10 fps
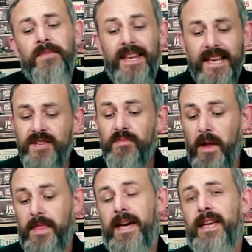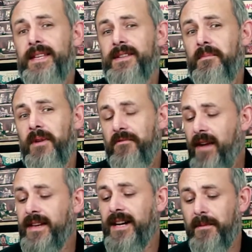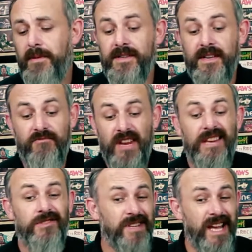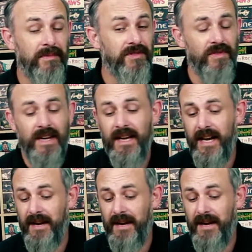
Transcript: It is one that is on my radar because I really enjoy Tapestry.